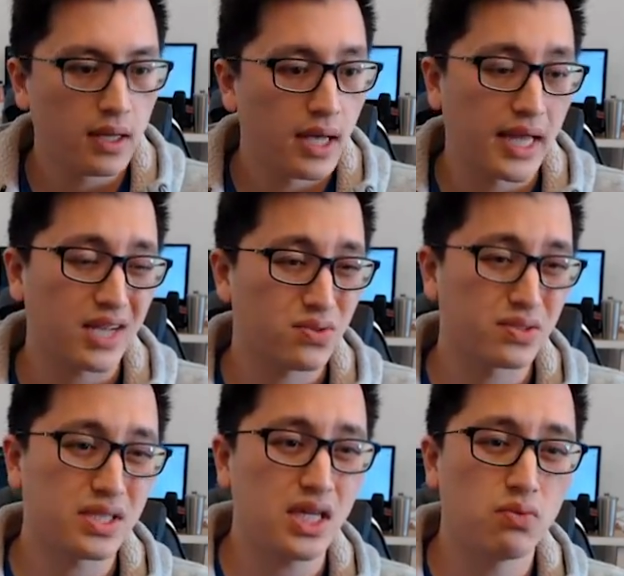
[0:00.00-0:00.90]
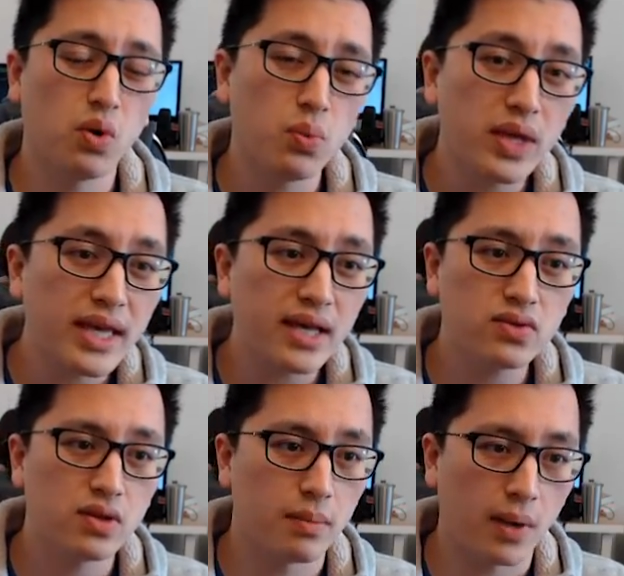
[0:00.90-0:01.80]
And you guys will see when we get
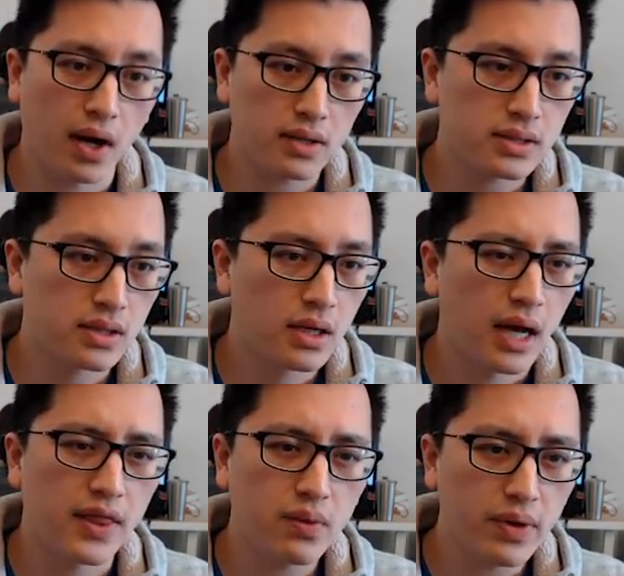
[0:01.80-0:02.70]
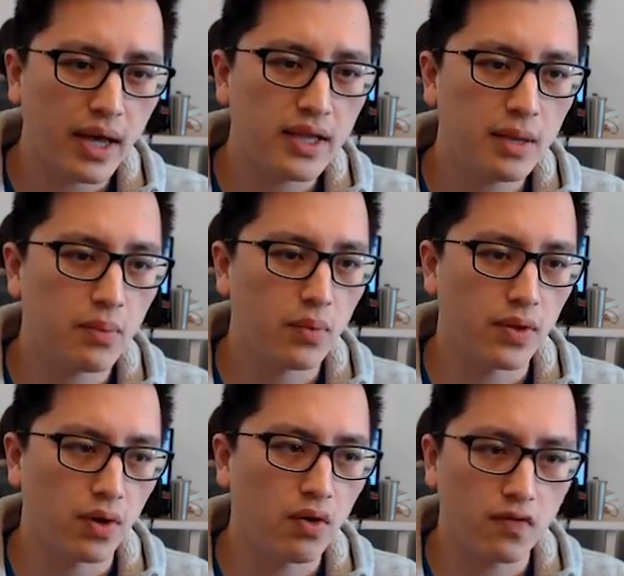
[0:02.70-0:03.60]
to the boss, I think we end up
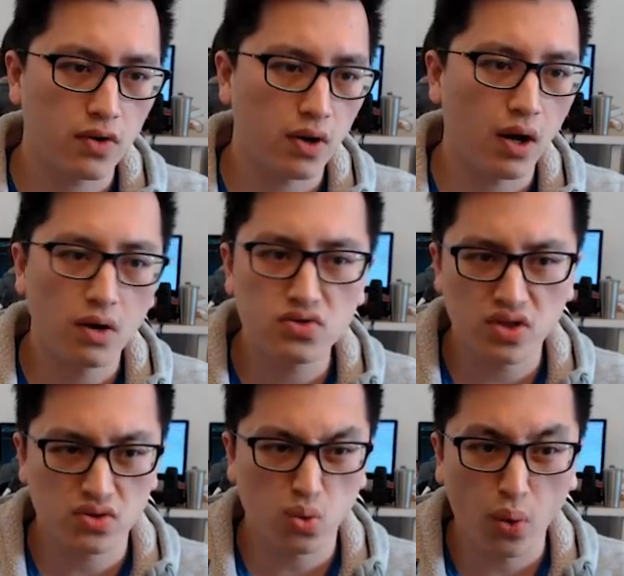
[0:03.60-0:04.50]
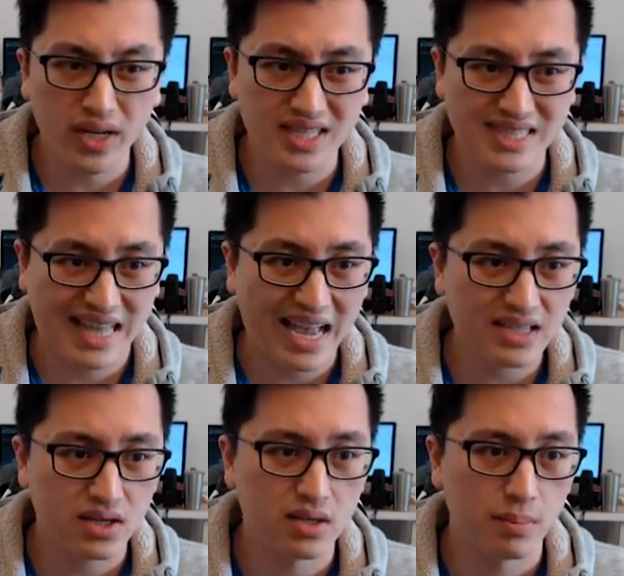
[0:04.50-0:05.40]
with over 120
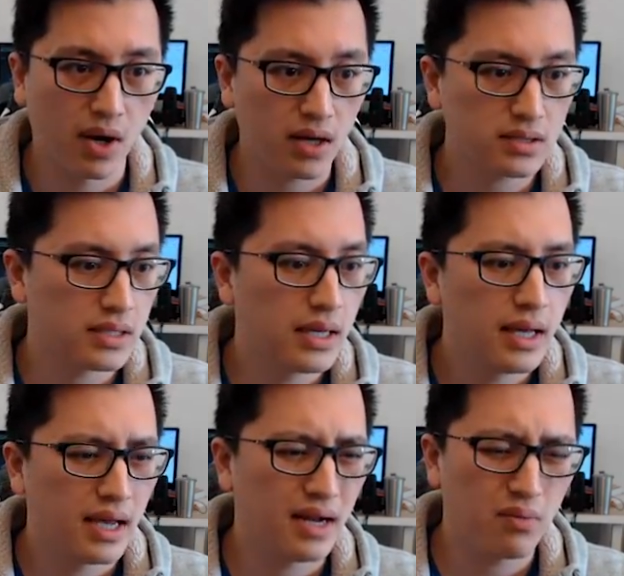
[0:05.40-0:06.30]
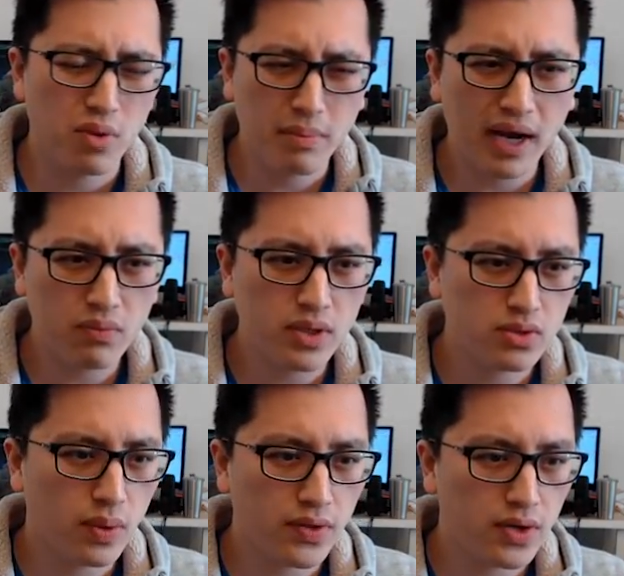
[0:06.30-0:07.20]
stacks on the boss, and we might reach
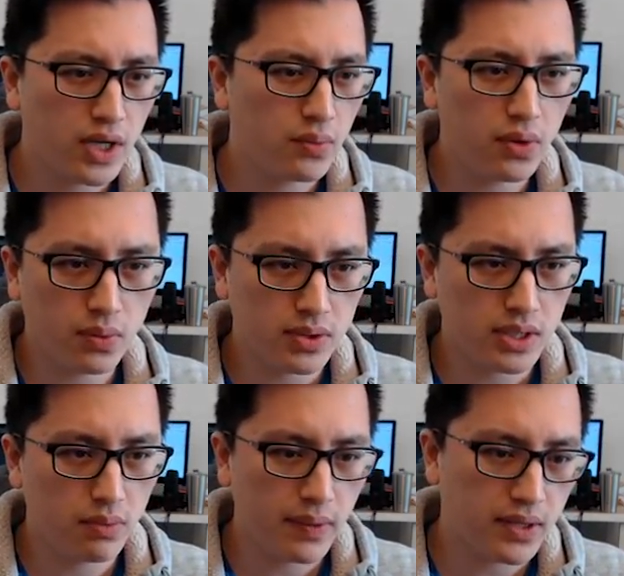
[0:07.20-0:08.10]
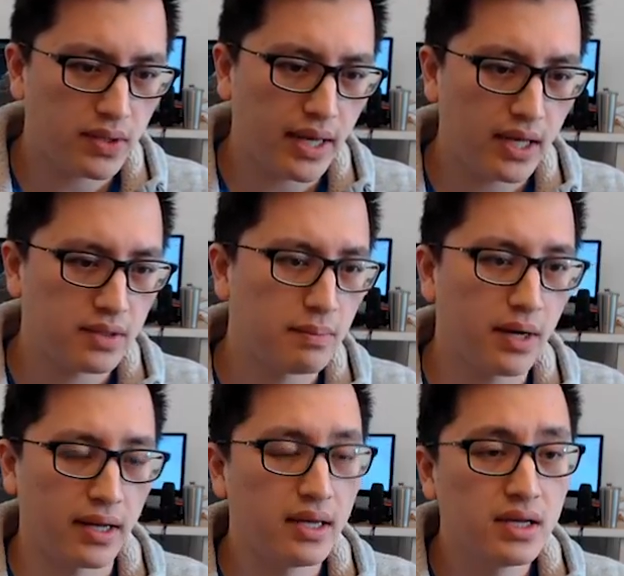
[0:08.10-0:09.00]
130. We'll see when we get to the end.
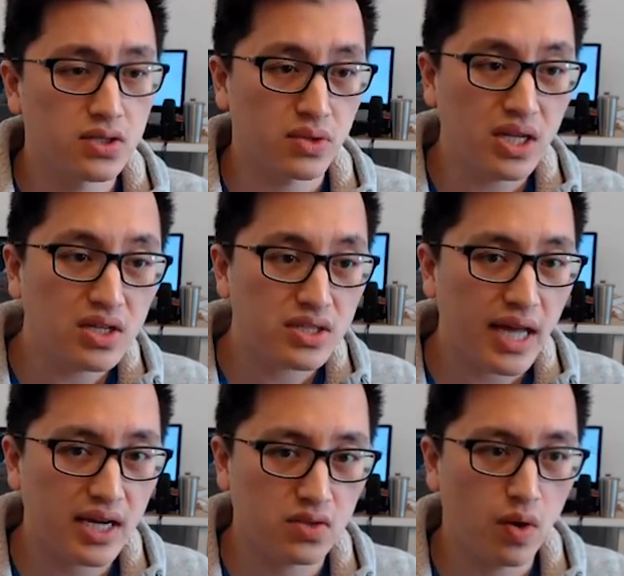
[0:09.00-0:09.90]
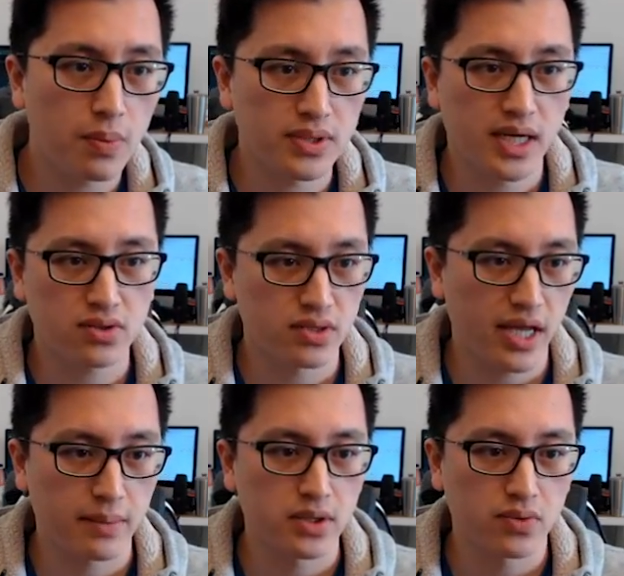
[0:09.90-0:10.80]
But so each stack is 1% extra
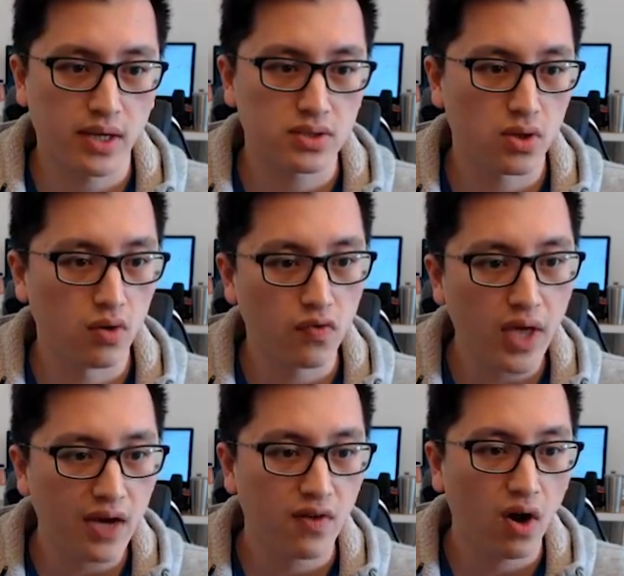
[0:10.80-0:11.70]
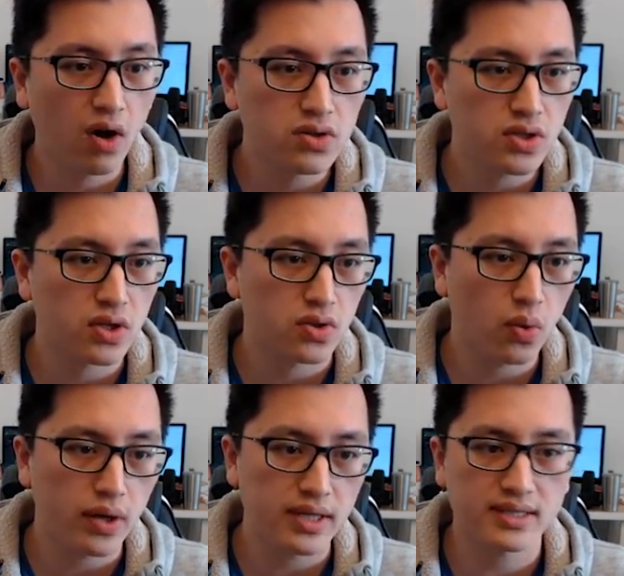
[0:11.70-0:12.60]
damage, right? So if we have
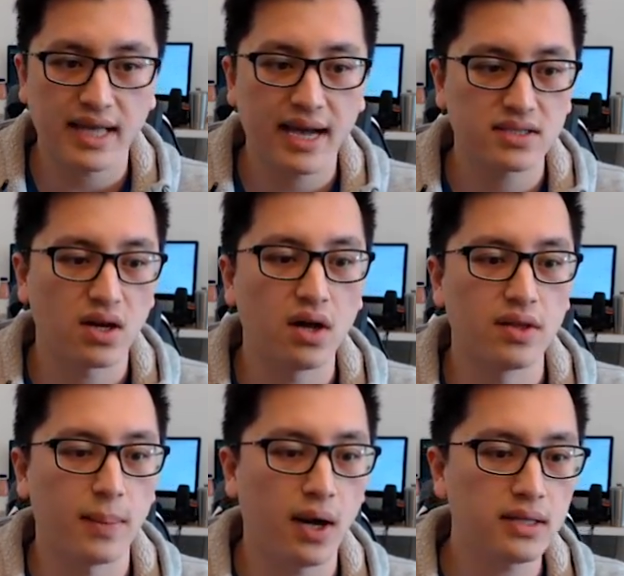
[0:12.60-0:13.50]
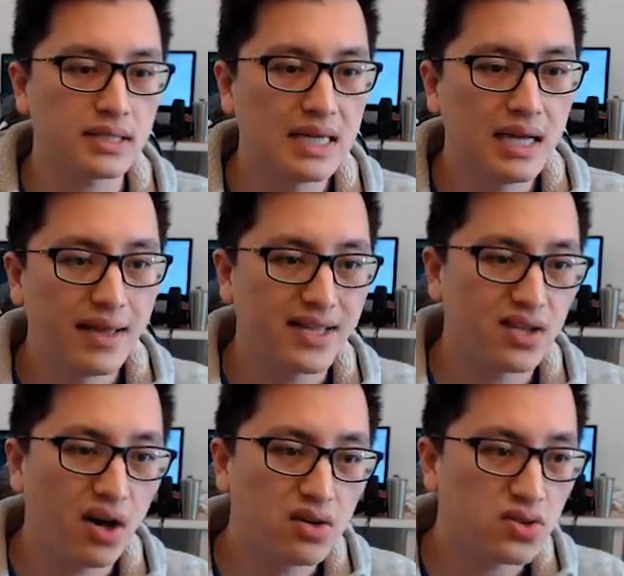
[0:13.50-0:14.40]
120 stacks on the boss, that's
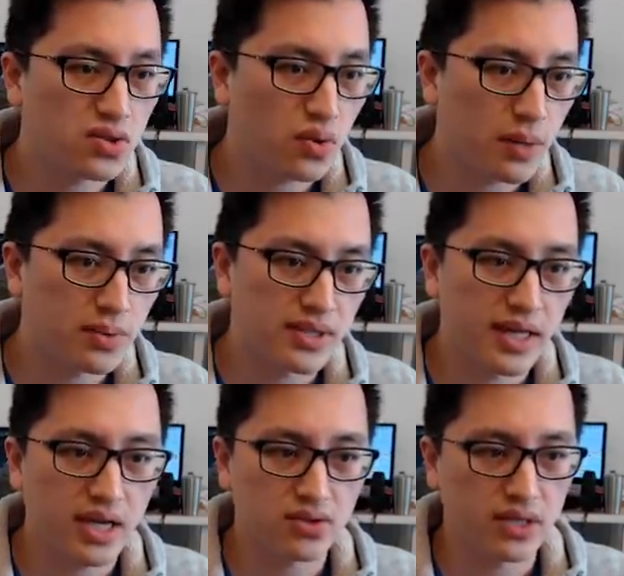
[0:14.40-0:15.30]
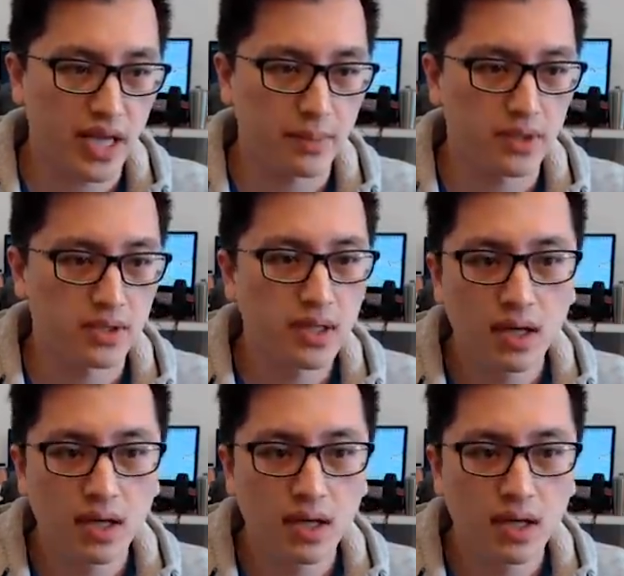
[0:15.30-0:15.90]
120% extra damage,